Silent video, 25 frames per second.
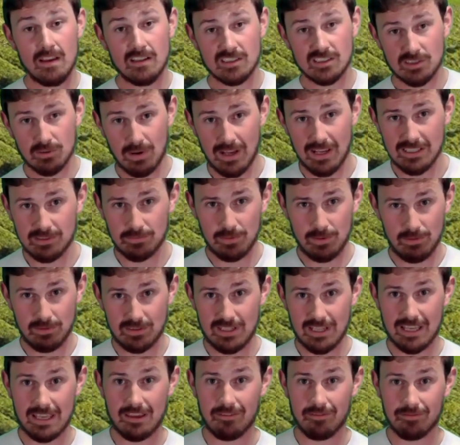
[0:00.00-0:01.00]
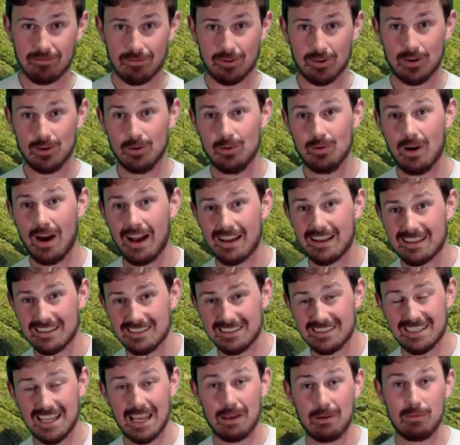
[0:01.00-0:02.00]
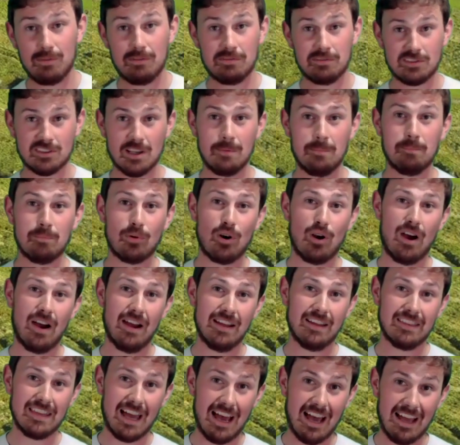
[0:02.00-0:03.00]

So as we were digging through, I can say with some pride,